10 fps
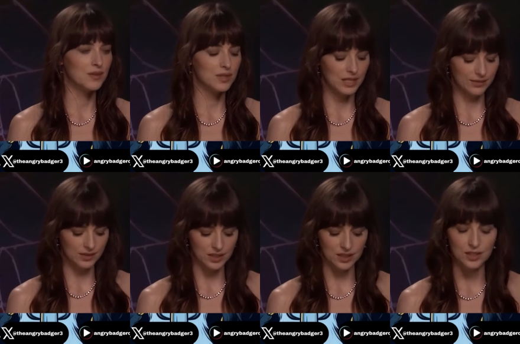I would
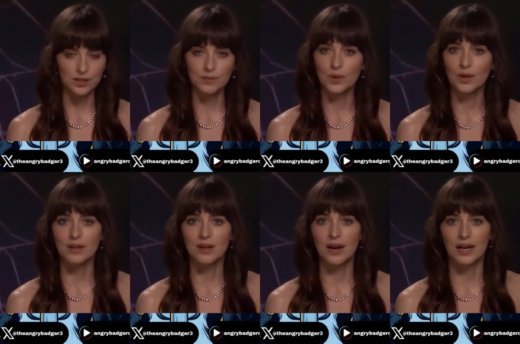definitely do
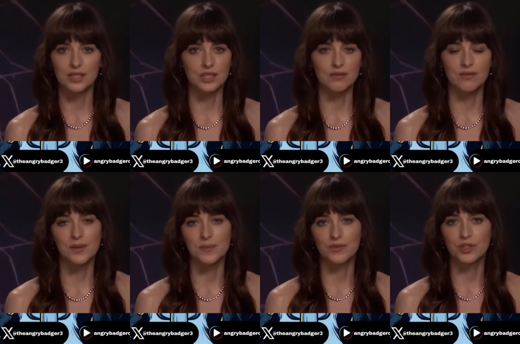more action
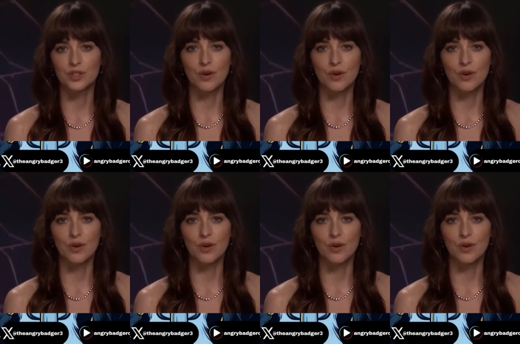films for